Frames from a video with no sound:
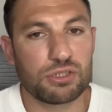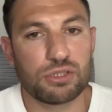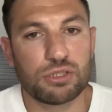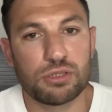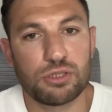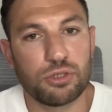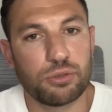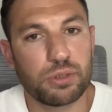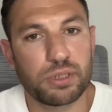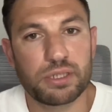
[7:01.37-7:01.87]
to
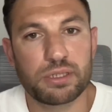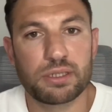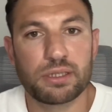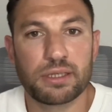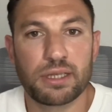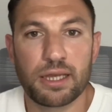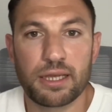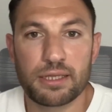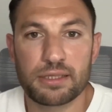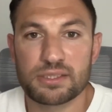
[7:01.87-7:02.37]
do it
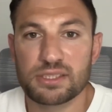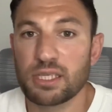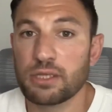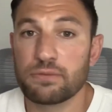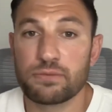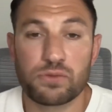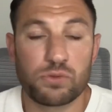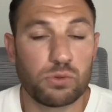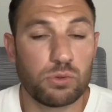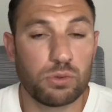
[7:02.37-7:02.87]

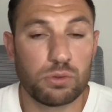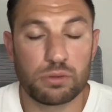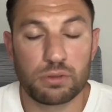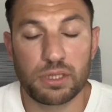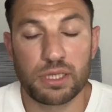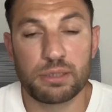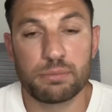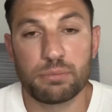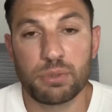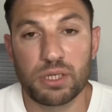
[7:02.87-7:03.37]
self-taught
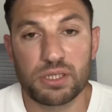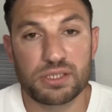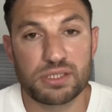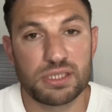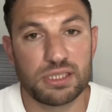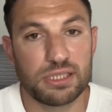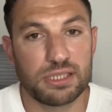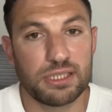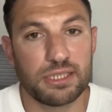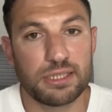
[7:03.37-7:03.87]
and passed in a
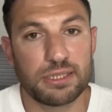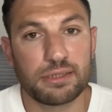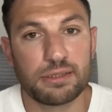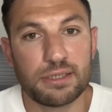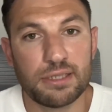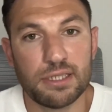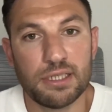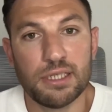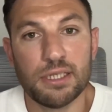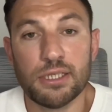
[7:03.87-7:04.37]
year.
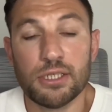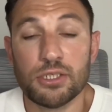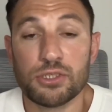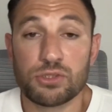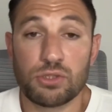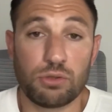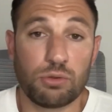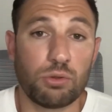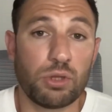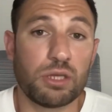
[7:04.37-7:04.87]
So I
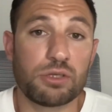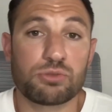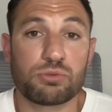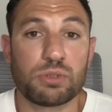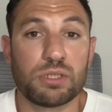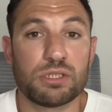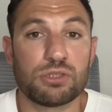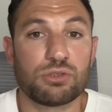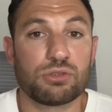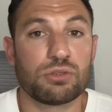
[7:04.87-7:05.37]
thought that was really
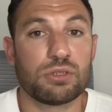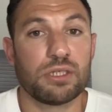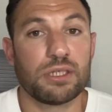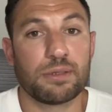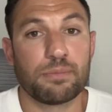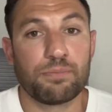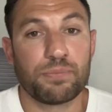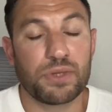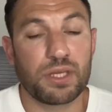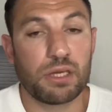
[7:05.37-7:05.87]
interesting.
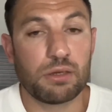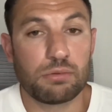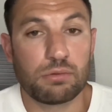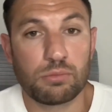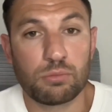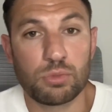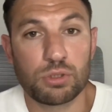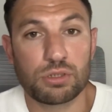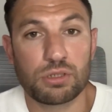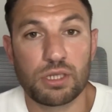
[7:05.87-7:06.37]

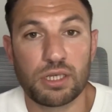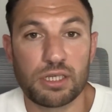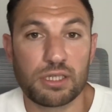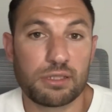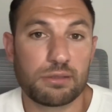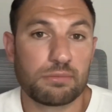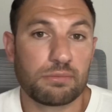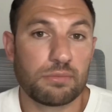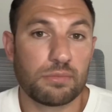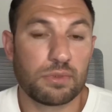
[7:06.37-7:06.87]
I
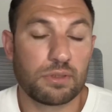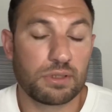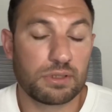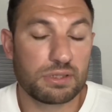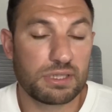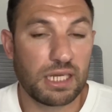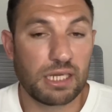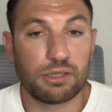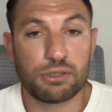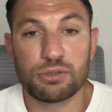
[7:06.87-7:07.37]

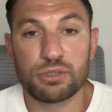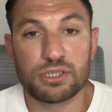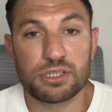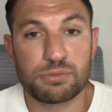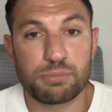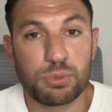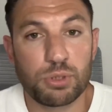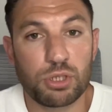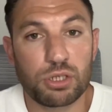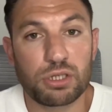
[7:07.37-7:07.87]
downloaded this
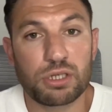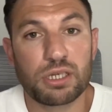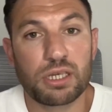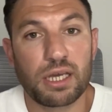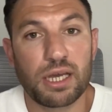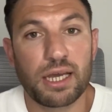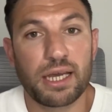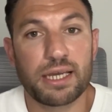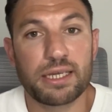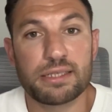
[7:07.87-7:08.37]
book,
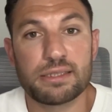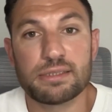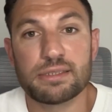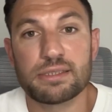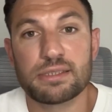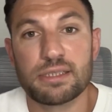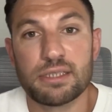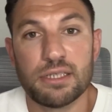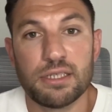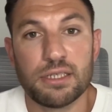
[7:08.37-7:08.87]
and
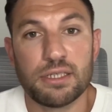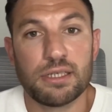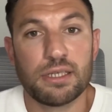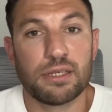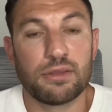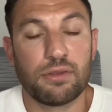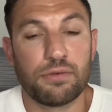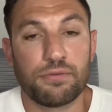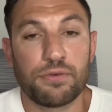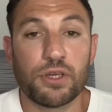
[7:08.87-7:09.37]

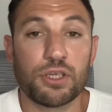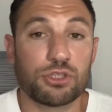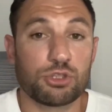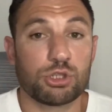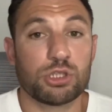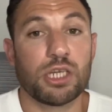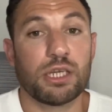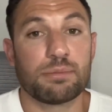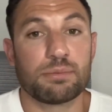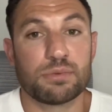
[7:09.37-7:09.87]
the first
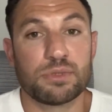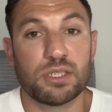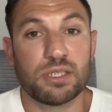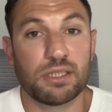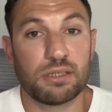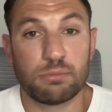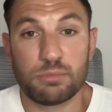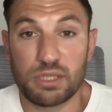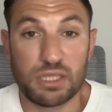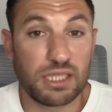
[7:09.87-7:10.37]
chapter, I
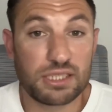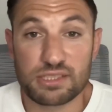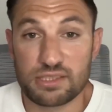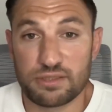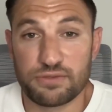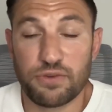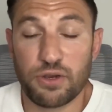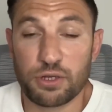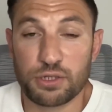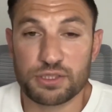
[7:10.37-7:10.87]
mean, that's as
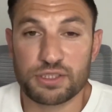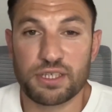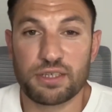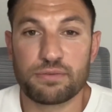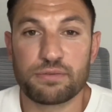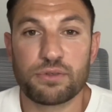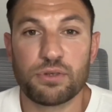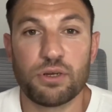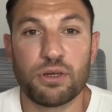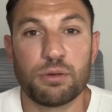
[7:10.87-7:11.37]
far as I've
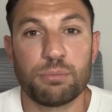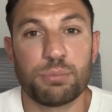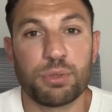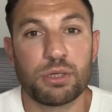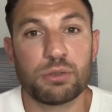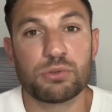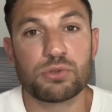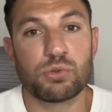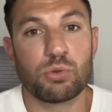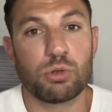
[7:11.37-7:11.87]
got, but it
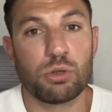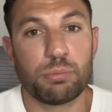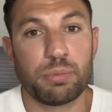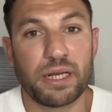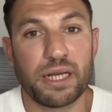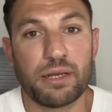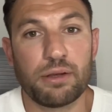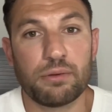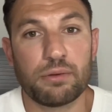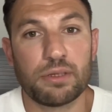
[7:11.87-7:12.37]
was all
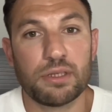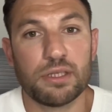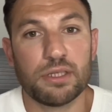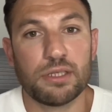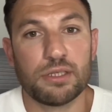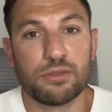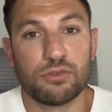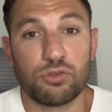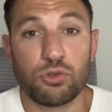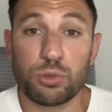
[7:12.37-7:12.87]
about
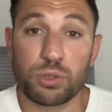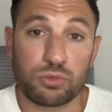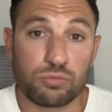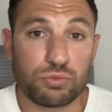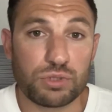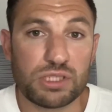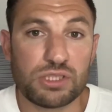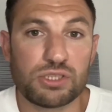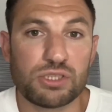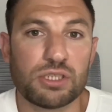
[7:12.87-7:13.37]
doing
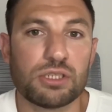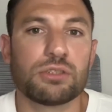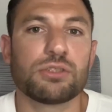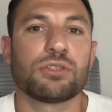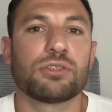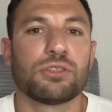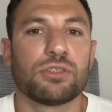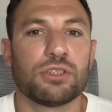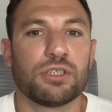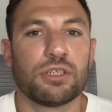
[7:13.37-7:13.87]
research
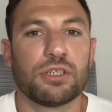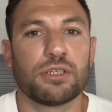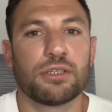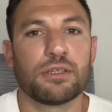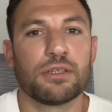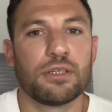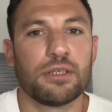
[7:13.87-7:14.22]
to